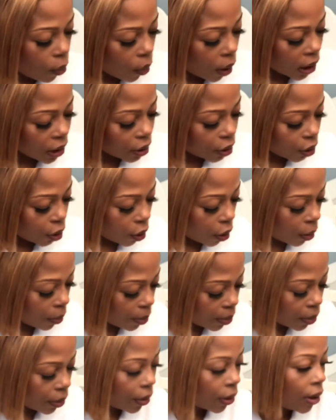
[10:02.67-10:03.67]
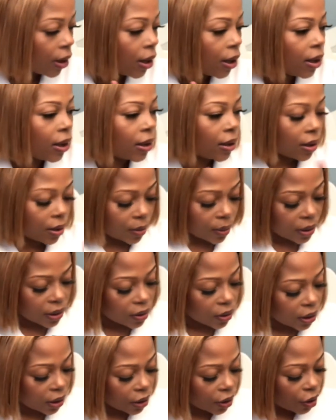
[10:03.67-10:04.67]
one top this one is
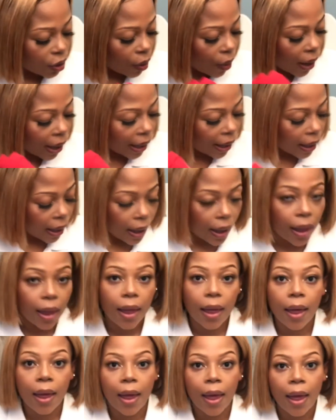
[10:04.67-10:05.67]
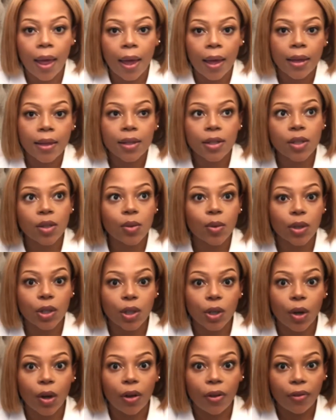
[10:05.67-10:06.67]
gonna try
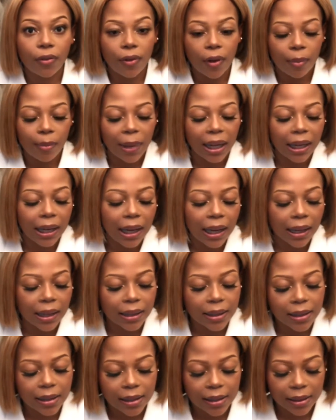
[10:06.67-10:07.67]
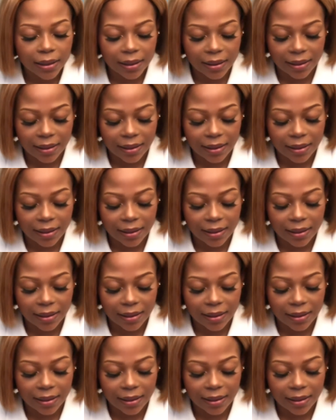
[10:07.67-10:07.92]
switching off my lights